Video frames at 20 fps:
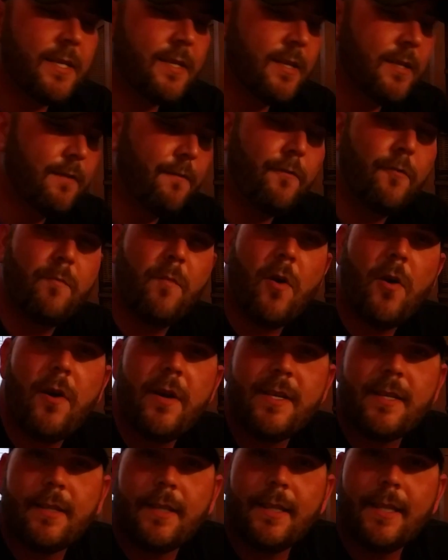This is
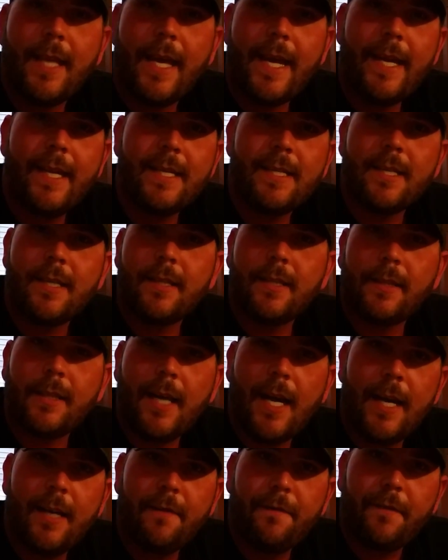Fumari's latest in the
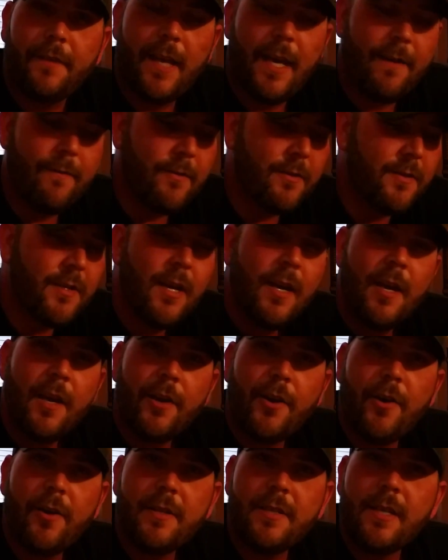line of flavors,
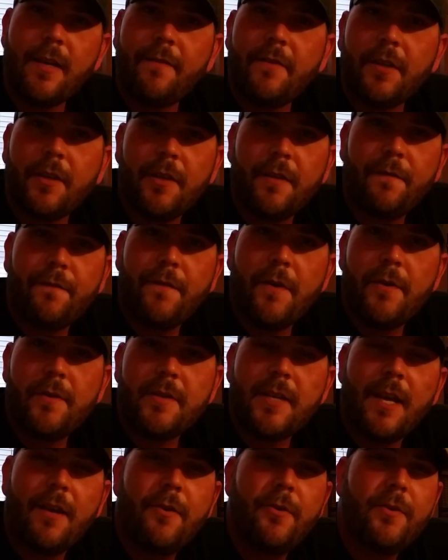courtesy of the good
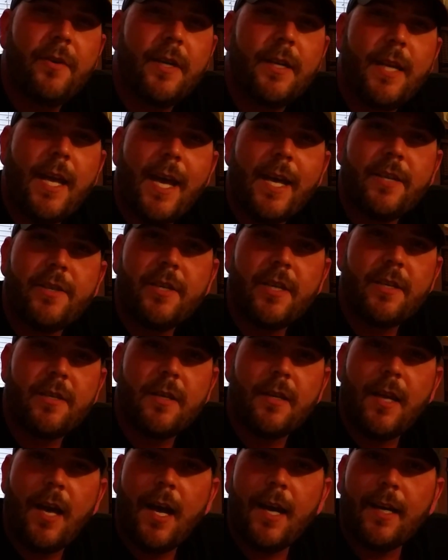folks at
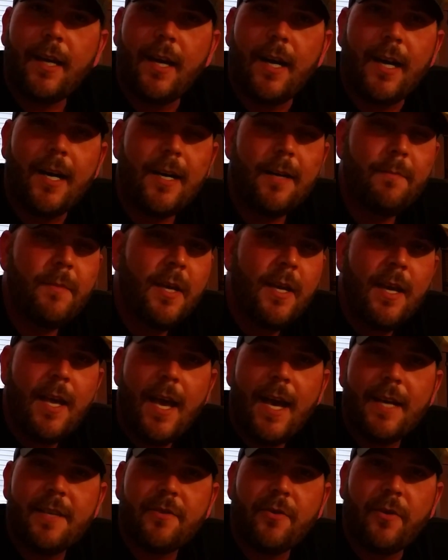Hookah-Shisha.com.
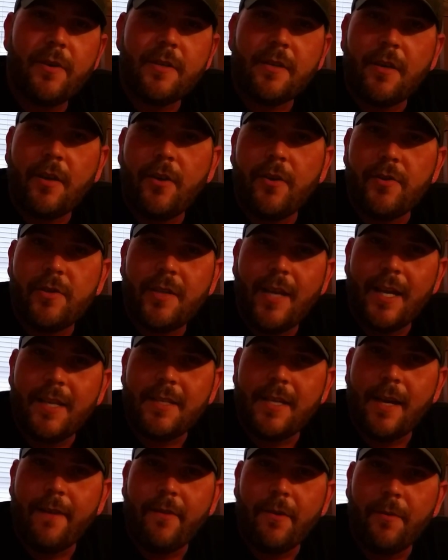As always, a huge
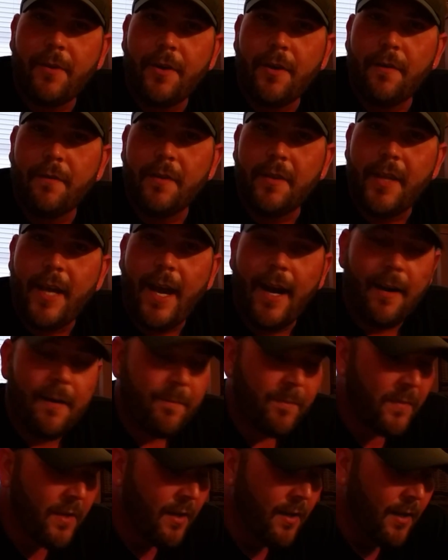thanks to everyone over there.
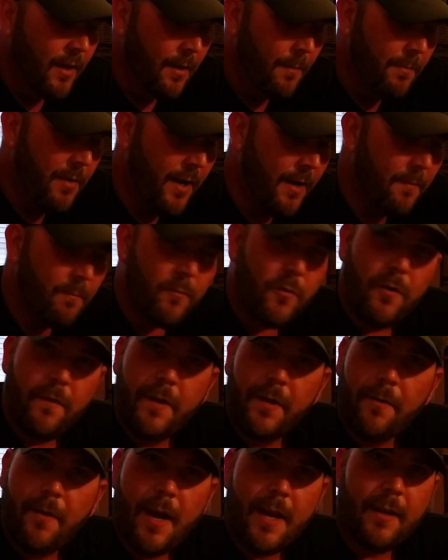But
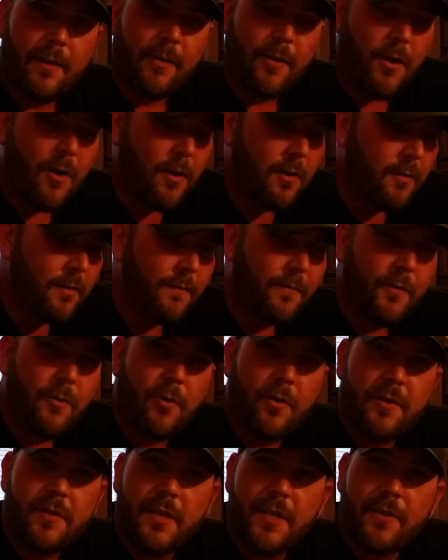moving right along, of
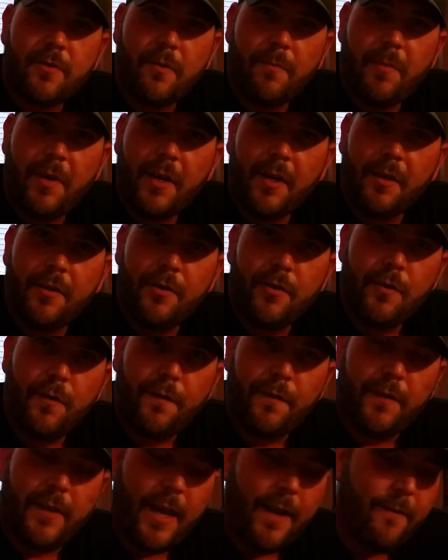course, this one being a
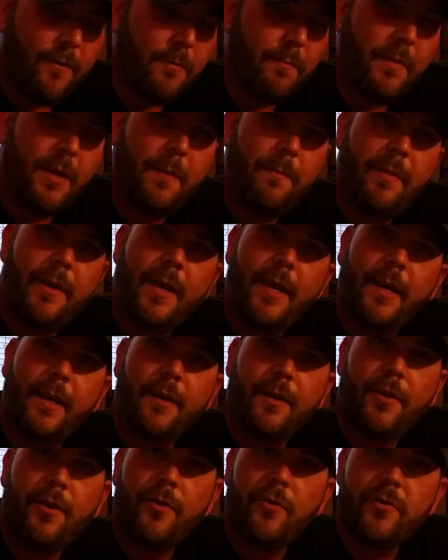new flavor, me
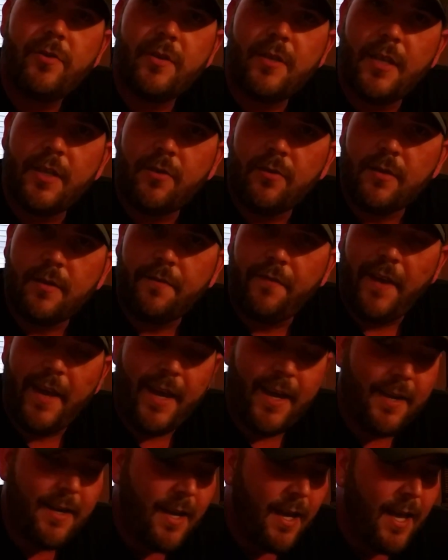being a huge citrus
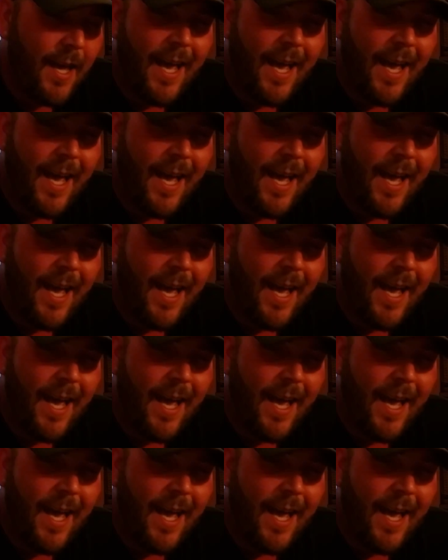fan,